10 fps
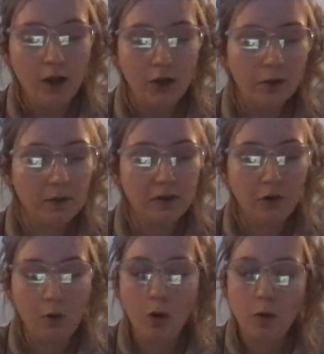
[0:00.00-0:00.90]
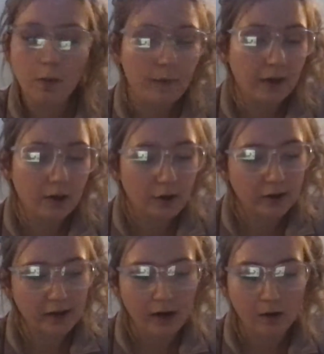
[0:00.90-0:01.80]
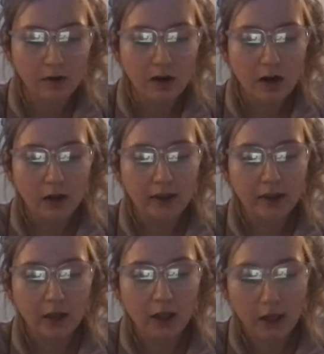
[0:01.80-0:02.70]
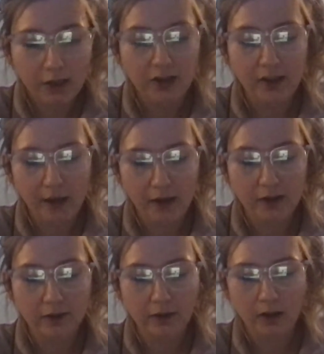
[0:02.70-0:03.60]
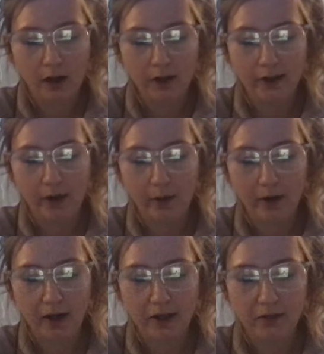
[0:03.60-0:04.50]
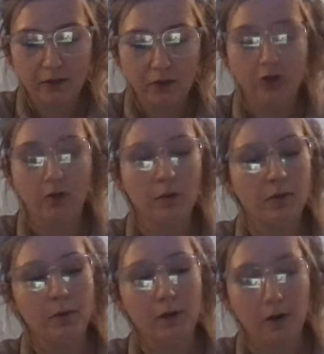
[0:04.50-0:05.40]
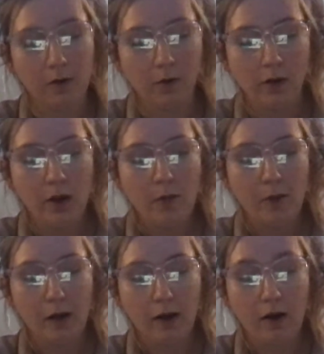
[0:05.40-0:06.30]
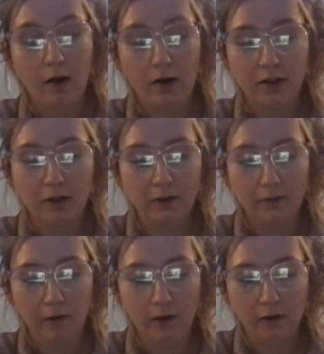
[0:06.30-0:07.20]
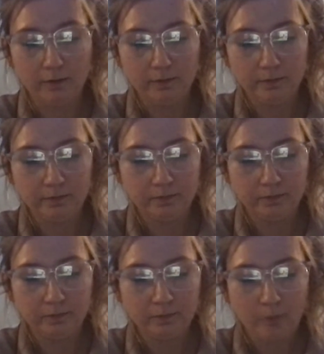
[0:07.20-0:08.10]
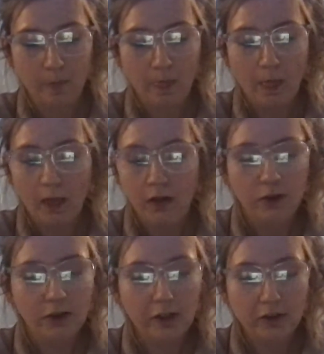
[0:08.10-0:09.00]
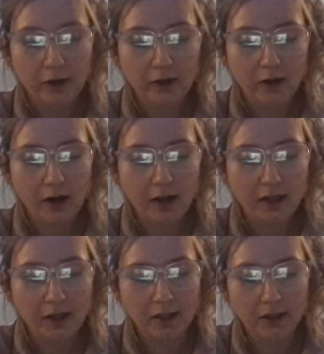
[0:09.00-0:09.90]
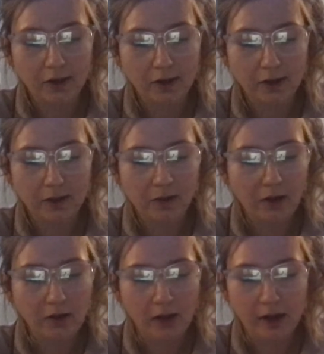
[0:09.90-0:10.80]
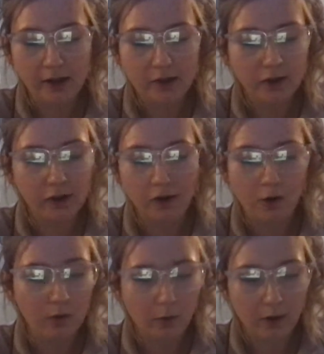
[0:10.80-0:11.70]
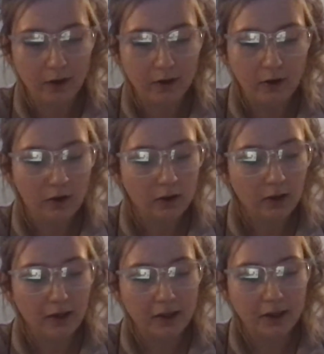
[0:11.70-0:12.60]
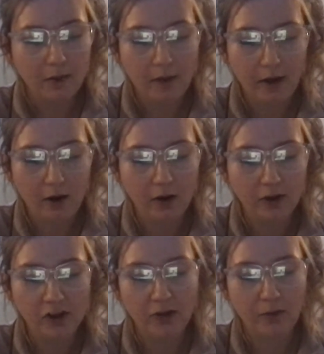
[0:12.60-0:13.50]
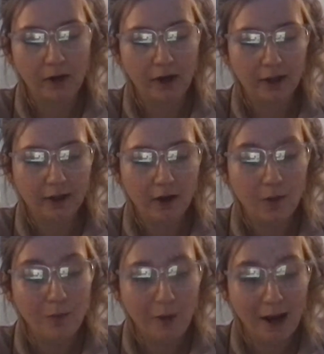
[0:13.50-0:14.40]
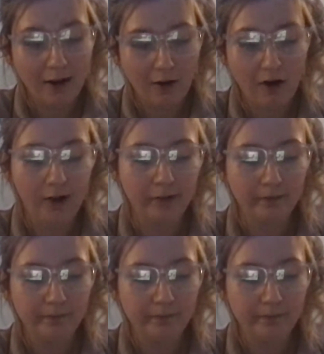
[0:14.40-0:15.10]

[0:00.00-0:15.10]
There was no hope of being heard now. Lena clutched the edge of the clock tower as if the tumult below might cause her to fall. She strained her eyes against the darkness. Without light, she could go nowhere. "Lights, come back on," she prayed. "Come back on."